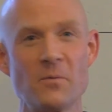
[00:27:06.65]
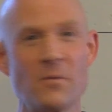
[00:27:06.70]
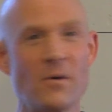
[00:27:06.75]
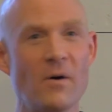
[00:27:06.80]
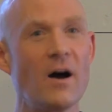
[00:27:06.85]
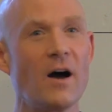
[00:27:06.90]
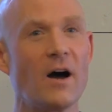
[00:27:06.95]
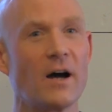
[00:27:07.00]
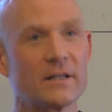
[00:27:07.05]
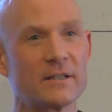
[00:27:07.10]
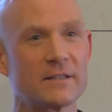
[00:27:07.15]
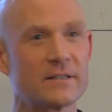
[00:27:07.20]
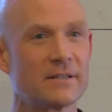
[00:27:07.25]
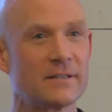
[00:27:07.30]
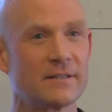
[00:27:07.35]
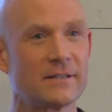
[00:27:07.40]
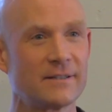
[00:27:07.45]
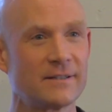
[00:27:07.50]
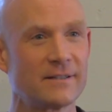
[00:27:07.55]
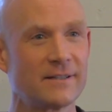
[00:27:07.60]
want
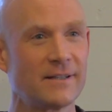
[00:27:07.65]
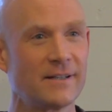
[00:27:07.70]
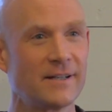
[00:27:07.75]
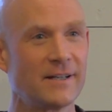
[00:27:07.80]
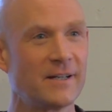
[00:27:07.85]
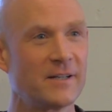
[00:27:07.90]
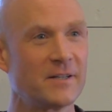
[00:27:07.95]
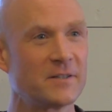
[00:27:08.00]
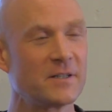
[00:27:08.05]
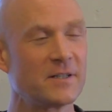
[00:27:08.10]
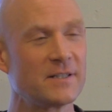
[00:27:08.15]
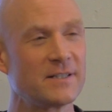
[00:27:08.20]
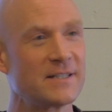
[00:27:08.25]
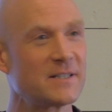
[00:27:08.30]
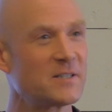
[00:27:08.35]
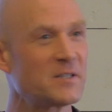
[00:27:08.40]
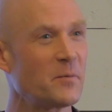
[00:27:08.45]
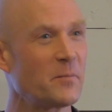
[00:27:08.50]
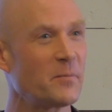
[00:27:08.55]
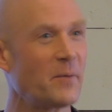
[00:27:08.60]
to
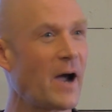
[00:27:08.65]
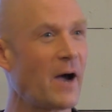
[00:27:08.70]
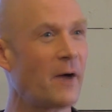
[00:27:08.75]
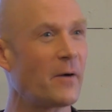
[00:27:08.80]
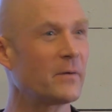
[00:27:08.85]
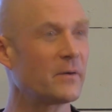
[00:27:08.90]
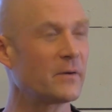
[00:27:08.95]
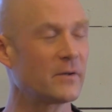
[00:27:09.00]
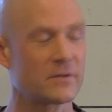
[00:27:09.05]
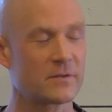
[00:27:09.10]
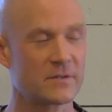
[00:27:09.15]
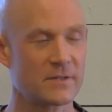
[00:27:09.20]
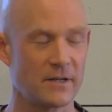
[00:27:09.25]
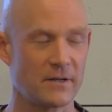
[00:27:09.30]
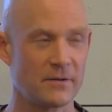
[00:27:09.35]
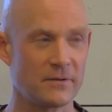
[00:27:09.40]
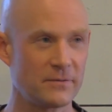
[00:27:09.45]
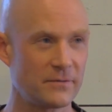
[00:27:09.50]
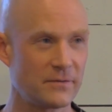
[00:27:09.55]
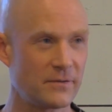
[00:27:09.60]
disempower
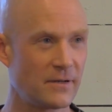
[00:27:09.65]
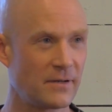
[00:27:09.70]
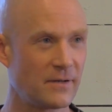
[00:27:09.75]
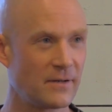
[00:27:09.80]
yourself